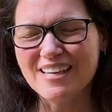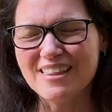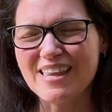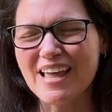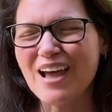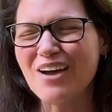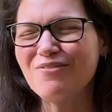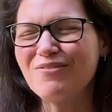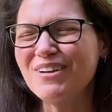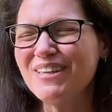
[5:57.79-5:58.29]

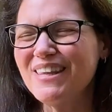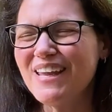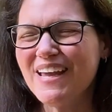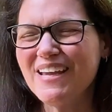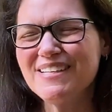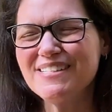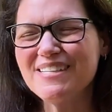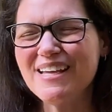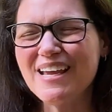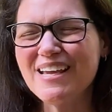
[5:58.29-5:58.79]
that when
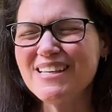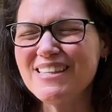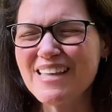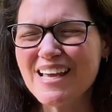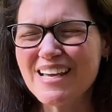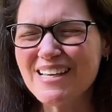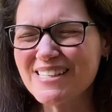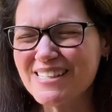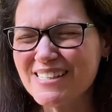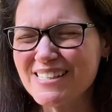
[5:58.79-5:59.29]
they take
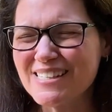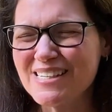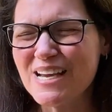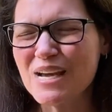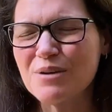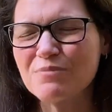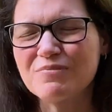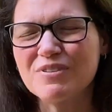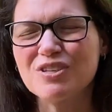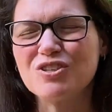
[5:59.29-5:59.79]
that
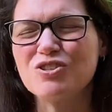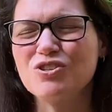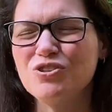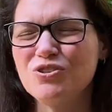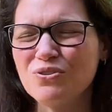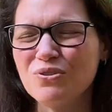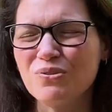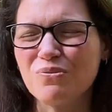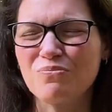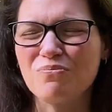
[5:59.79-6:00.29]
step, that
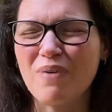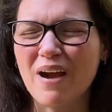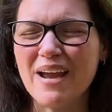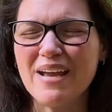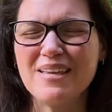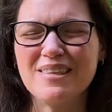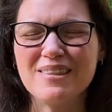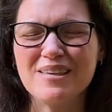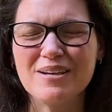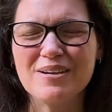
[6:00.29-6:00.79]
you are
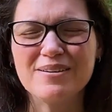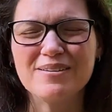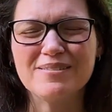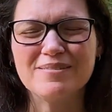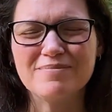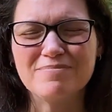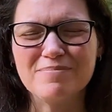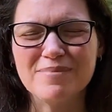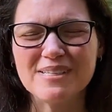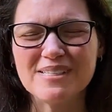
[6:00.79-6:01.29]
right
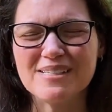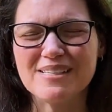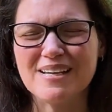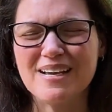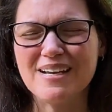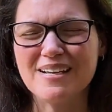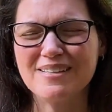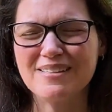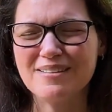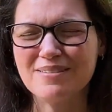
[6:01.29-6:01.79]
there
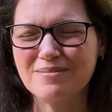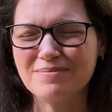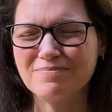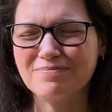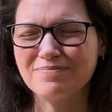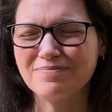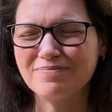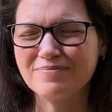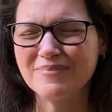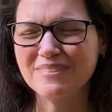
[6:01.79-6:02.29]
beside them,